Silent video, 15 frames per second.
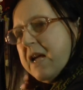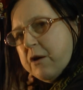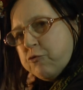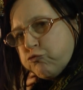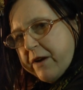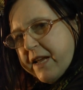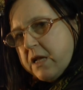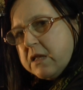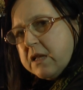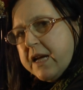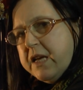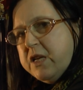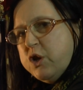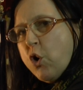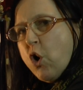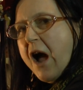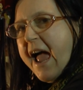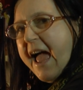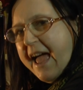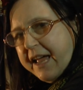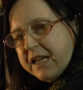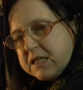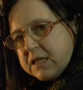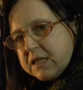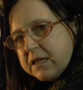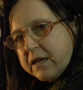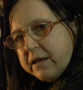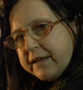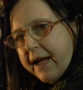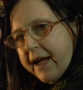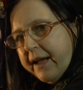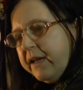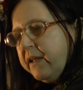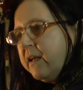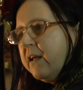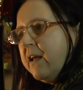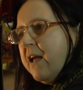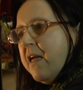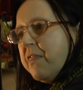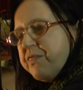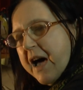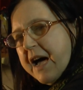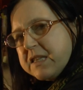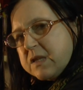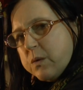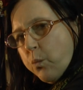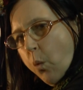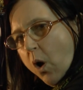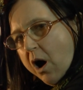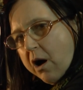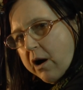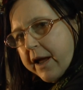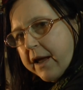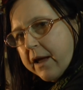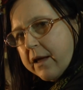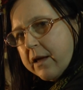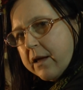it real in your head, okay? That's why.